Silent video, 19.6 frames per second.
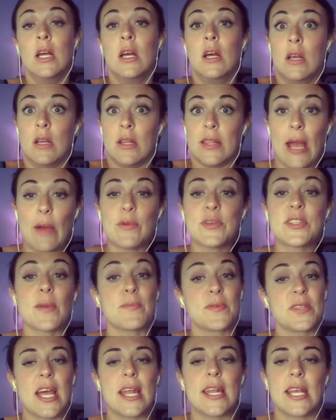That was
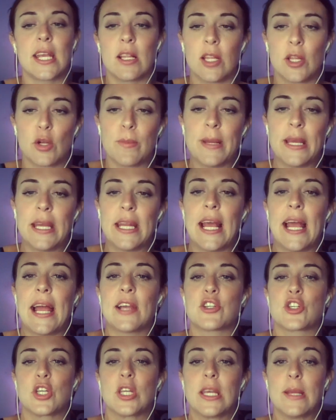upsetting a little bit,
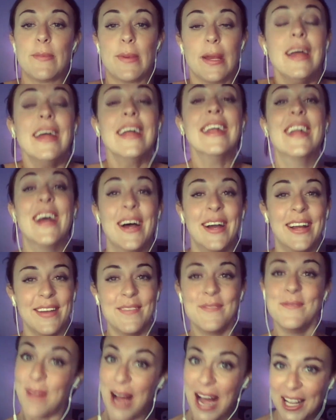actually, but
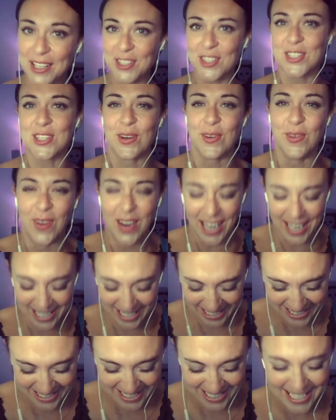Monster
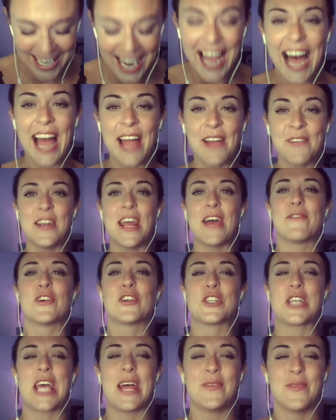Watch. I've
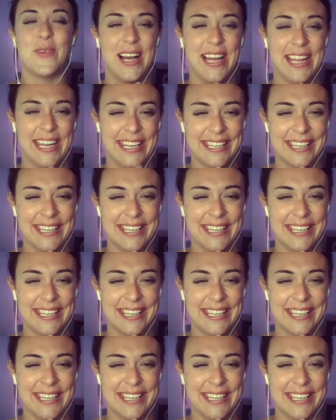never done one.